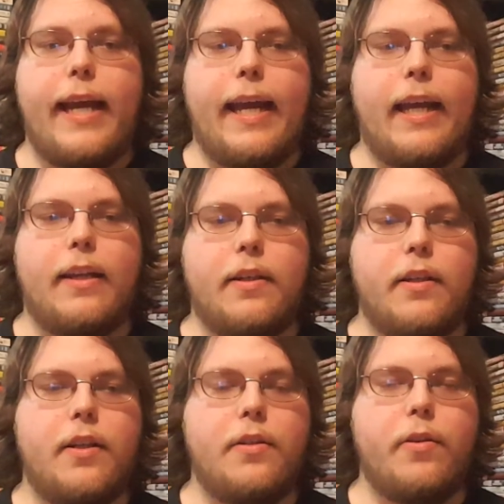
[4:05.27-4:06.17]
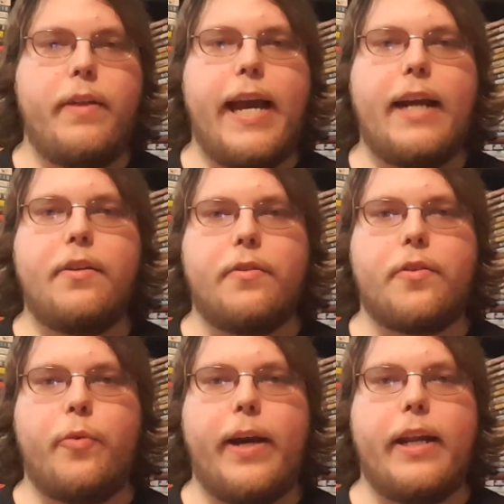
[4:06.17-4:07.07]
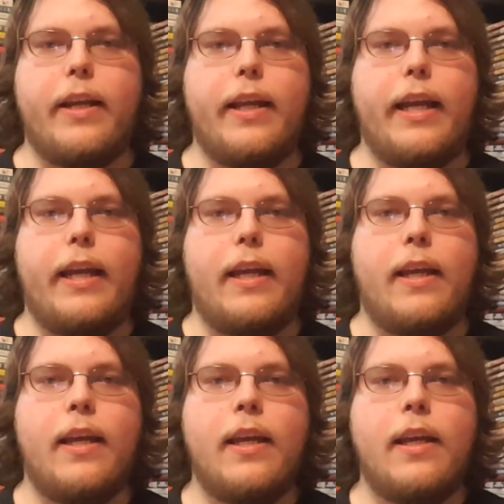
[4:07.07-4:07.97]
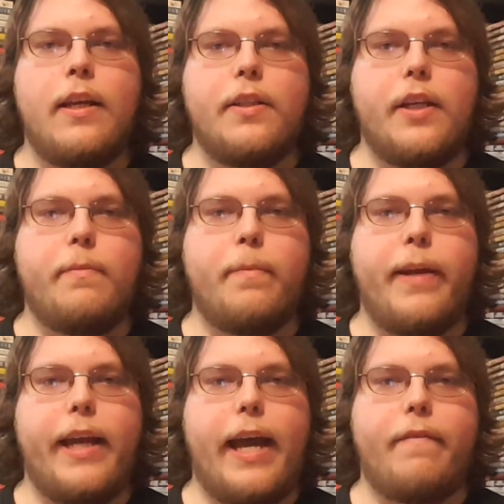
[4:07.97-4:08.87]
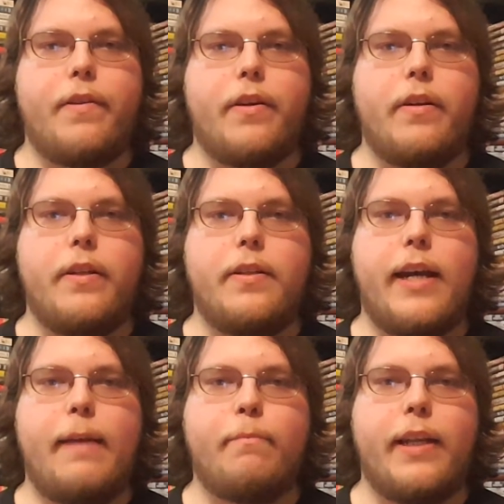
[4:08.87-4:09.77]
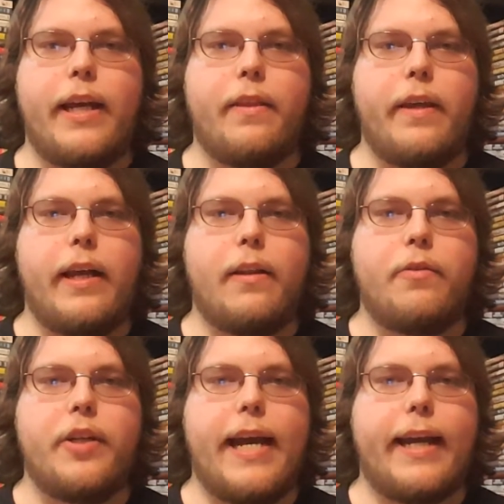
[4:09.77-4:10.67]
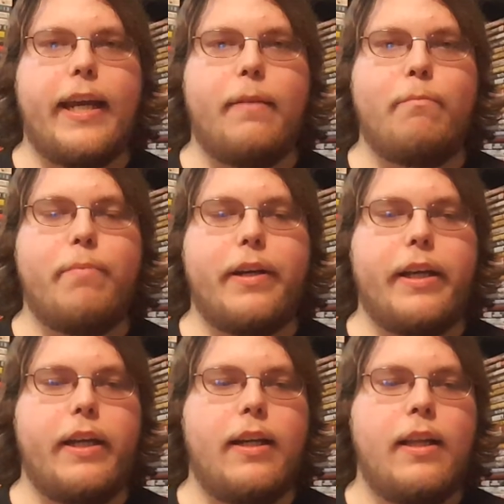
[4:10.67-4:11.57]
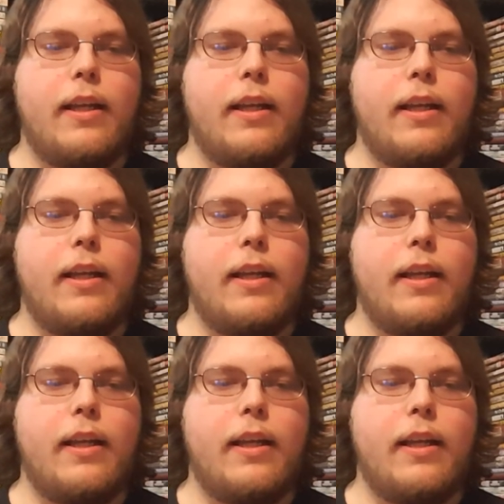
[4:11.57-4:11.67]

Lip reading: And to the actor's credit, he seemed to be having a good time playing the Yellow Jacket, but